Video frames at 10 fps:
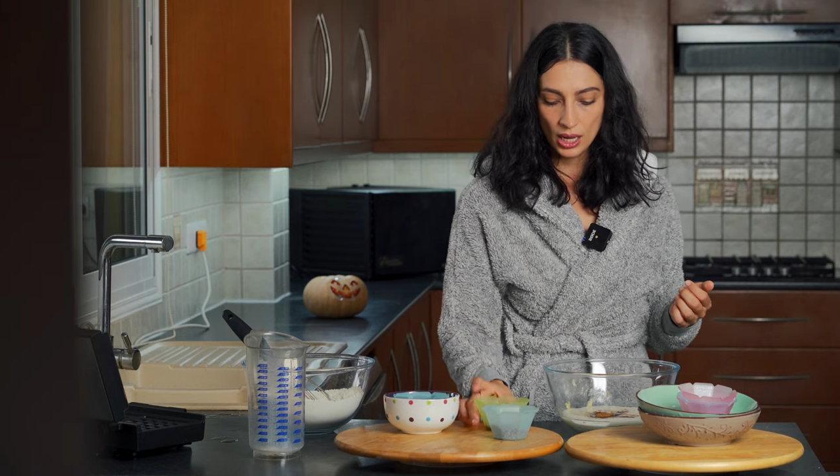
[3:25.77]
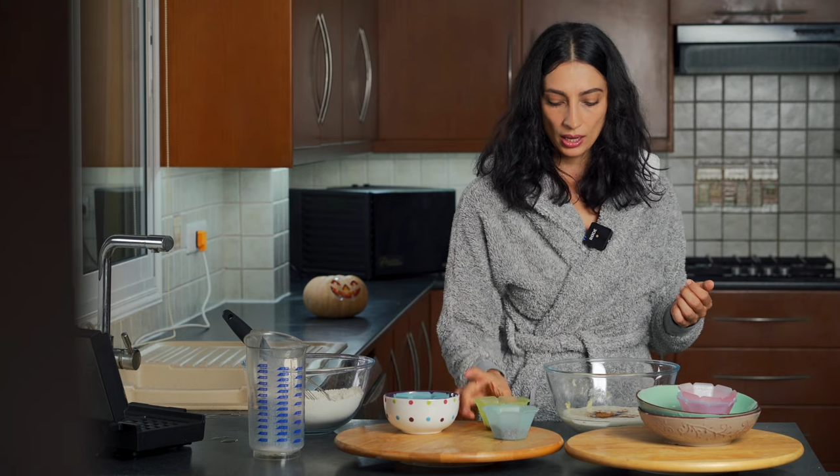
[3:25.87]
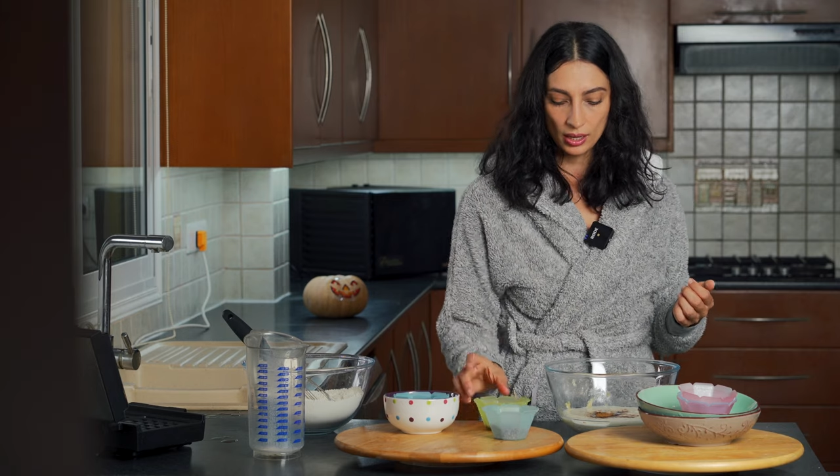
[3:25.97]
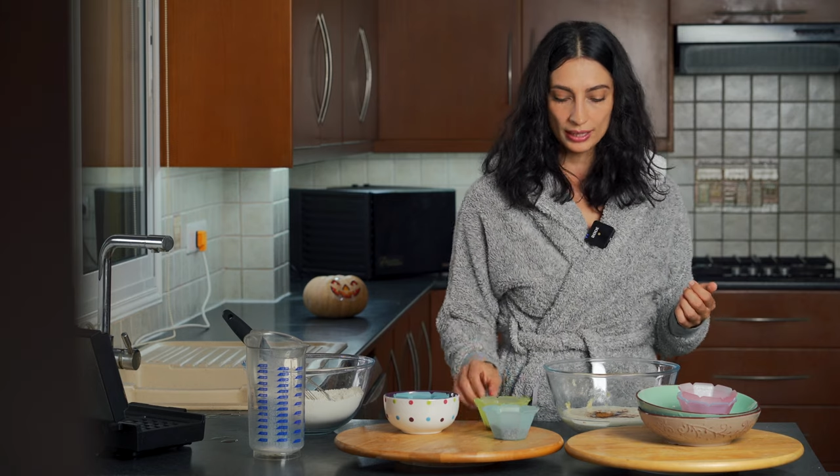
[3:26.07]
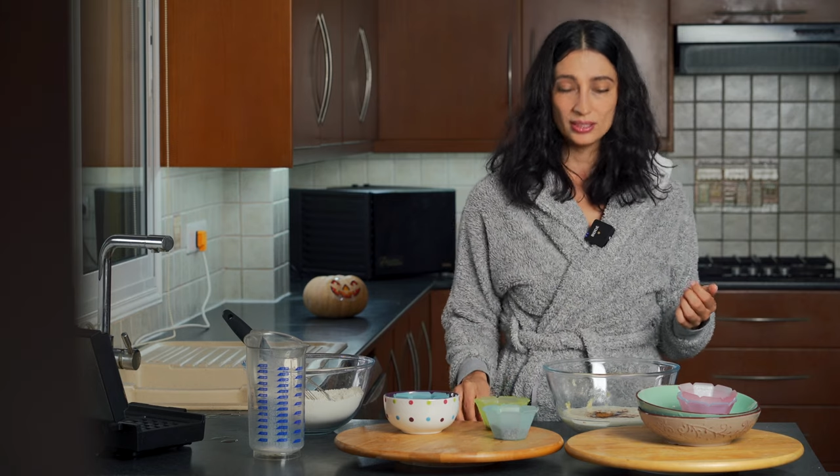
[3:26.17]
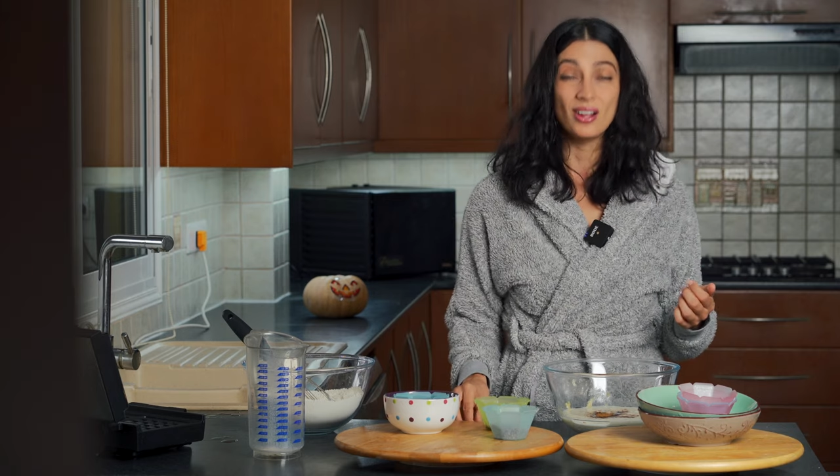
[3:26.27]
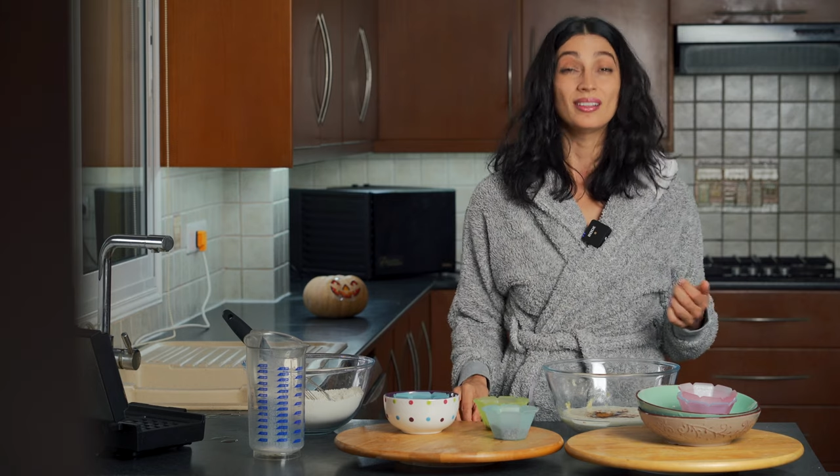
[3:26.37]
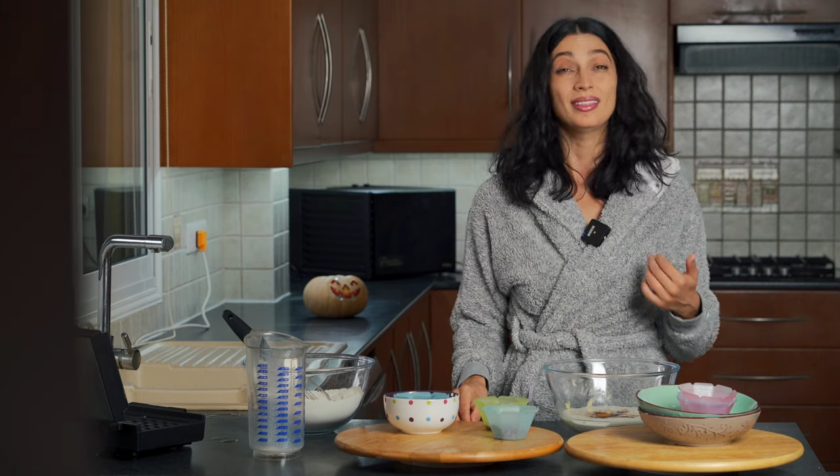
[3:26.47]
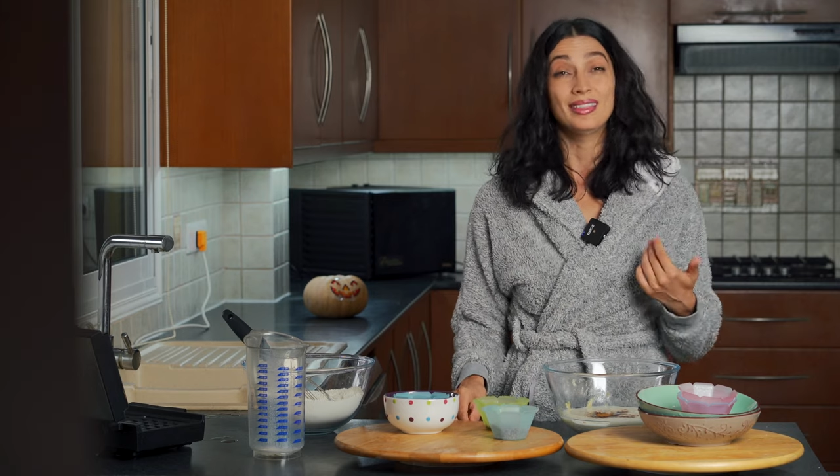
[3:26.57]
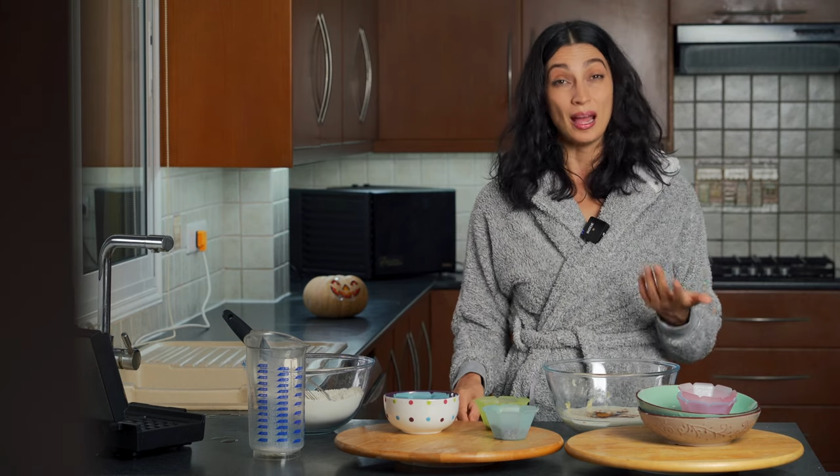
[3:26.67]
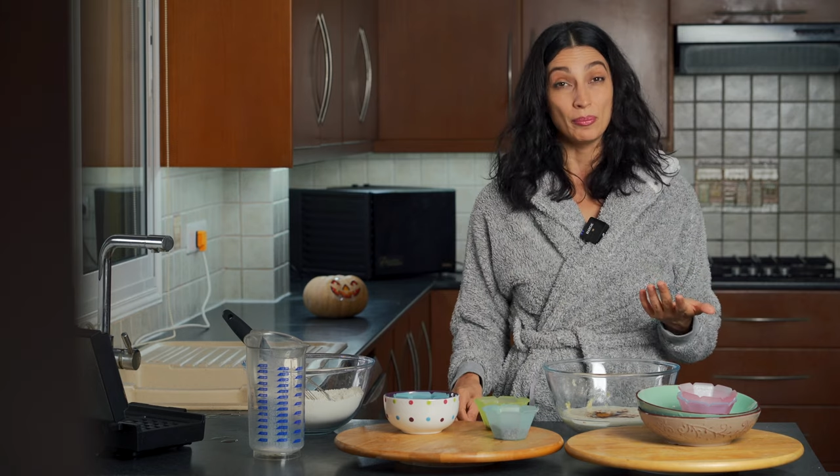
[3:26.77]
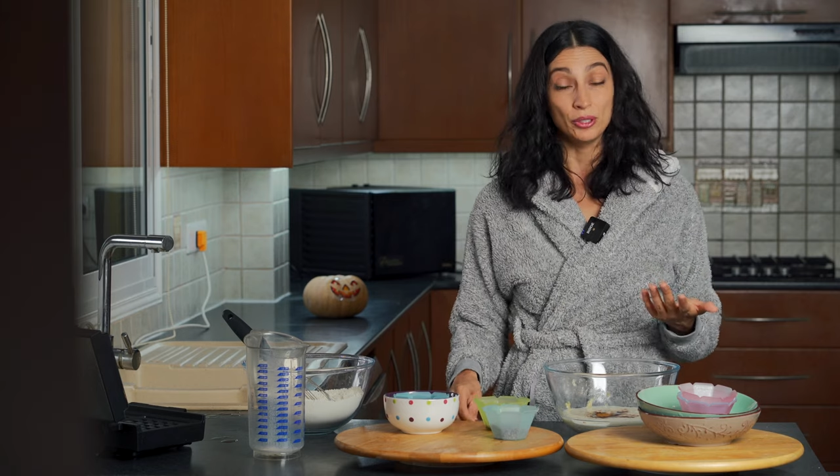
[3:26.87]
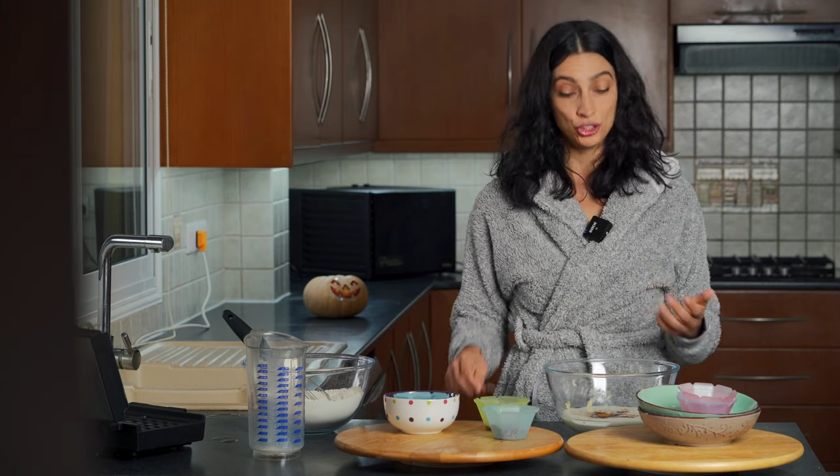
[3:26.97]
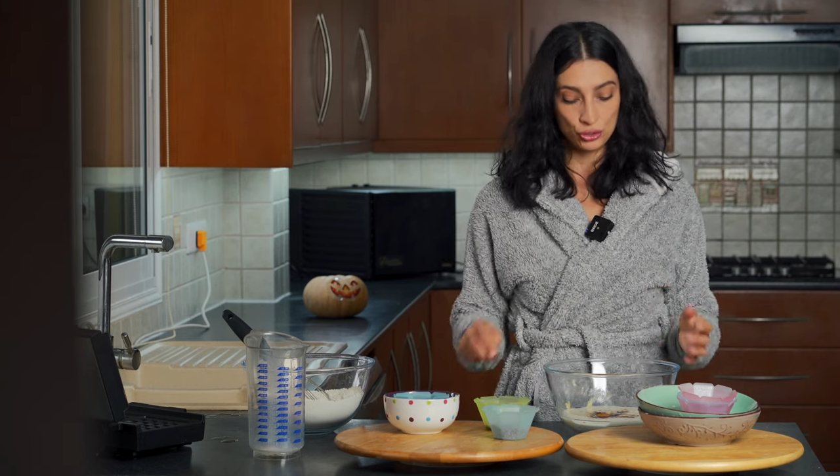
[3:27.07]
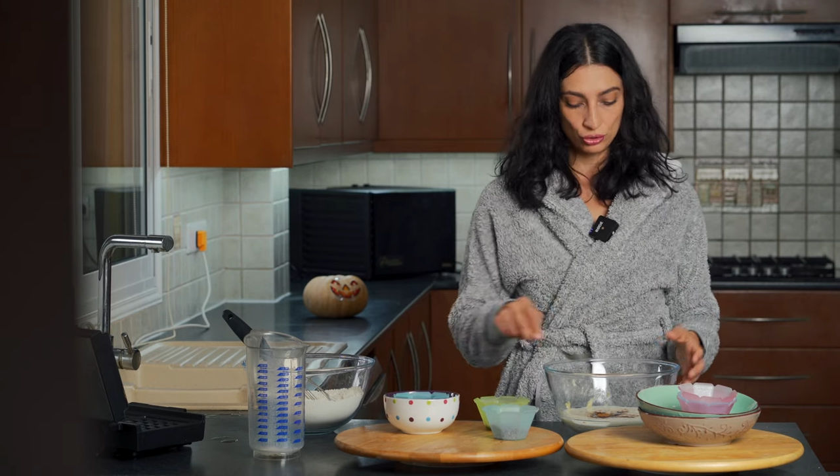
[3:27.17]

It's not that much